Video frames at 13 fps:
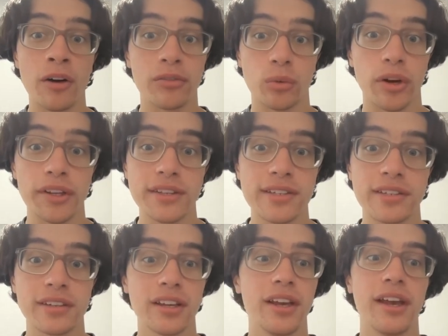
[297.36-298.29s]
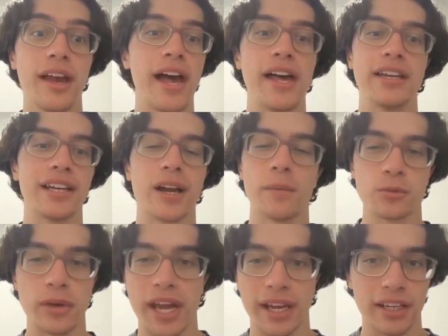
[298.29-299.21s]
once, and he comes
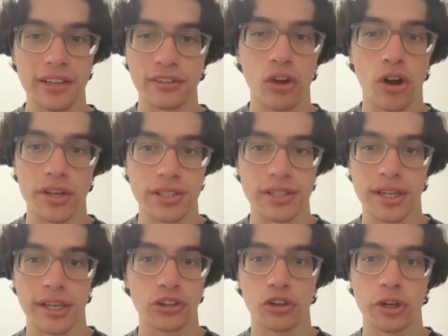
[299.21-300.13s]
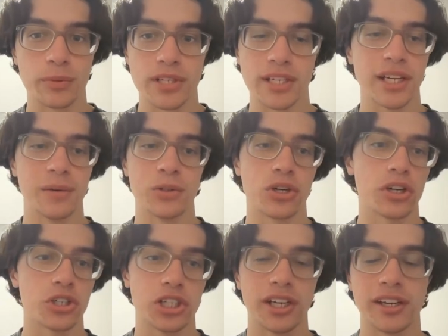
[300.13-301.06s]
back and he's lost like 30% damage
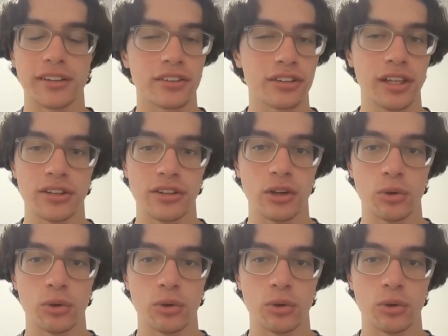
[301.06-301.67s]
reduction, and it was